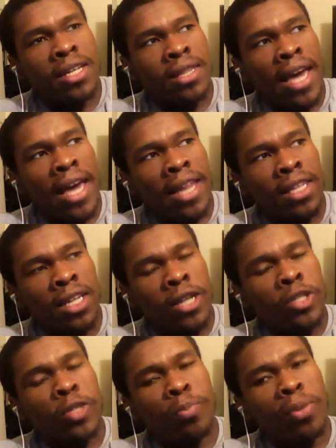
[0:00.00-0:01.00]
that the
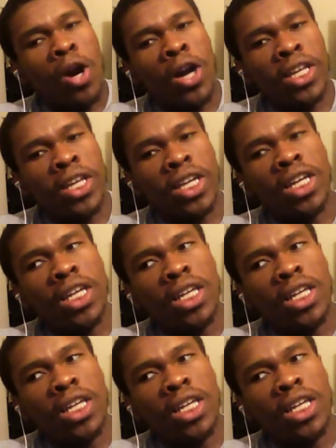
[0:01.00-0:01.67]
other party,